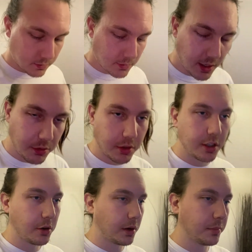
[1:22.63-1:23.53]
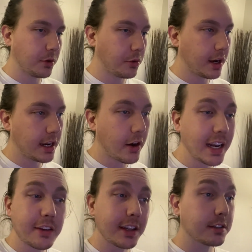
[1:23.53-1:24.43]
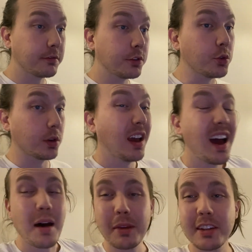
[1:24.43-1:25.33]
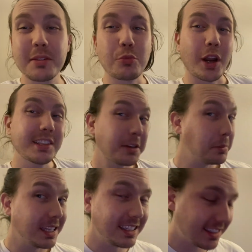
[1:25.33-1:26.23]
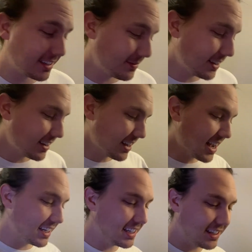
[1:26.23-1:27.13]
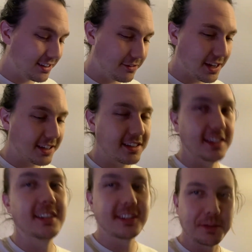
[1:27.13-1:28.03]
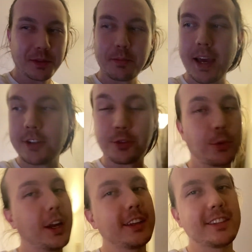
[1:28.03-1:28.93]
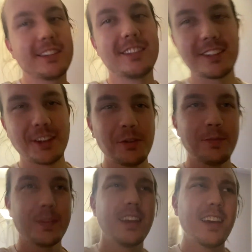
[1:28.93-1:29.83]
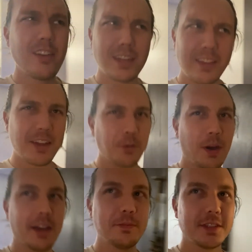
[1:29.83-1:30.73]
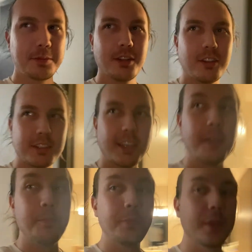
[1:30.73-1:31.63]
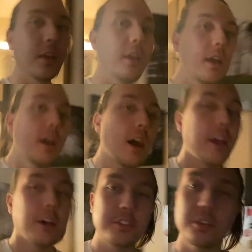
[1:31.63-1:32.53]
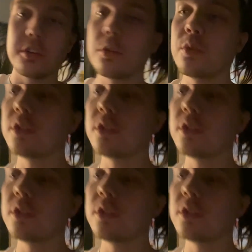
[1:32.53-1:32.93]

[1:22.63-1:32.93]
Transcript: don't really know what I'm doing right now. I need to find some food. I'm thinking some rice and beans. I did invest in some Spanish rice, so I haven't had that in a while. It's been a long time. I also